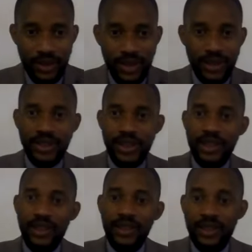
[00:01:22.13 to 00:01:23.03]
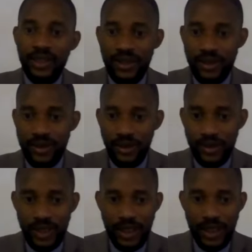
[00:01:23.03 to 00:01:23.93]
I see, uh,
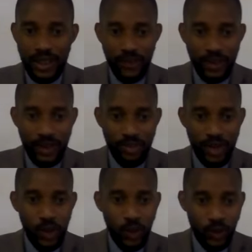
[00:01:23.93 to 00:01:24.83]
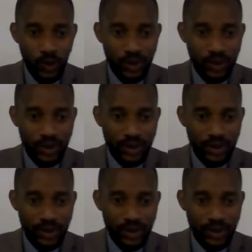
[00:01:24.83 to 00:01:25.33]
looks like I'm alone